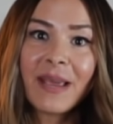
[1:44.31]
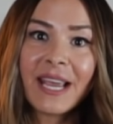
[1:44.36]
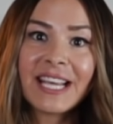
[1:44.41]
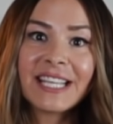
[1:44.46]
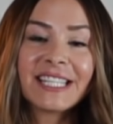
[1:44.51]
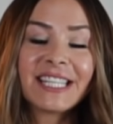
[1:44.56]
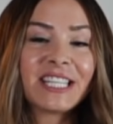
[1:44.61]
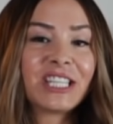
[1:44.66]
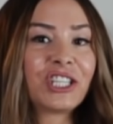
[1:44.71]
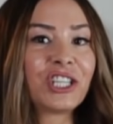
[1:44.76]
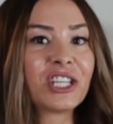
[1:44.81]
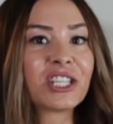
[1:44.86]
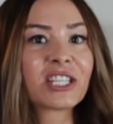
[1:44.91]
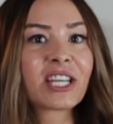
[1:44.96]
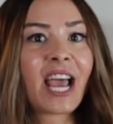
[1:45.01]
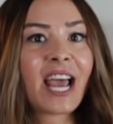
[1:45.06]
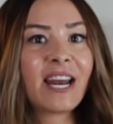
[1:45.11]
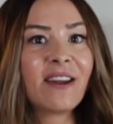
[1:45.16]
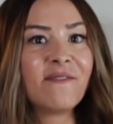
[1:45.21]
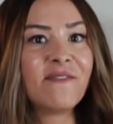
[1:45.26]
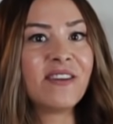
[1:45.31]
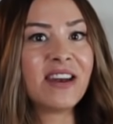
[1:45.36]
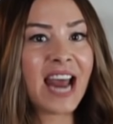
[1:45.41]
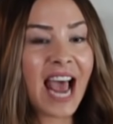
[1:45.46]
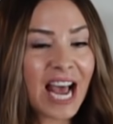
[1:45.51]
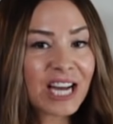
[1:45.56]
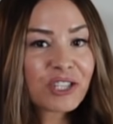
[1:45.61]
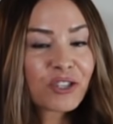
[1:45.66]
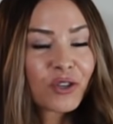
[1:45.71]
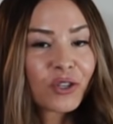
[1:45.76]
base is just kind of
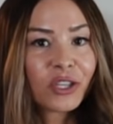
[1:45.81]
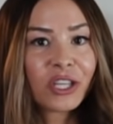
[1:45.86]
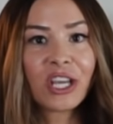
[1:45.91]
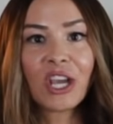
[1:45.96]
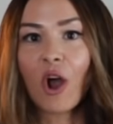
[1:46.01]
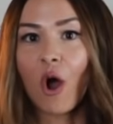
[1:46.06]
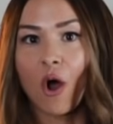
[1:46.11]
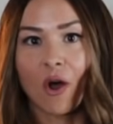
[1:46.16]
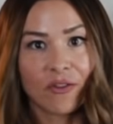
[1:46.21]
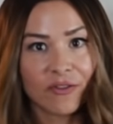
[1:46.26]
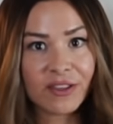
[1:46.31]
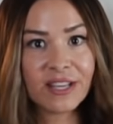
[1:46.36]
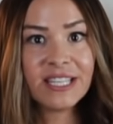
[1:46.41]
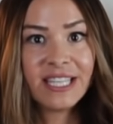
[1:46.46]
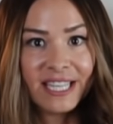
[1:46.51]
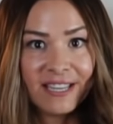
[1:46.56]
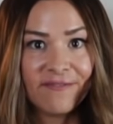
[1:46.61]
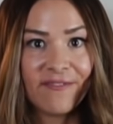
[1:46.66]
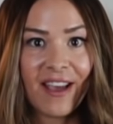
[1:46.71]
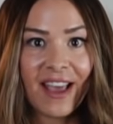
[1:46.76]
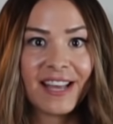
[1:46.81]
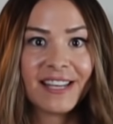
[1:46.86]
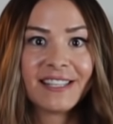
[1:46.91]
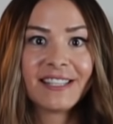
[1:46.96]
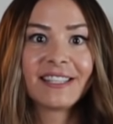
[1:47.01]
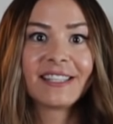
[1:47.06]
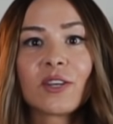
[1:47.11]
naturally on the defense.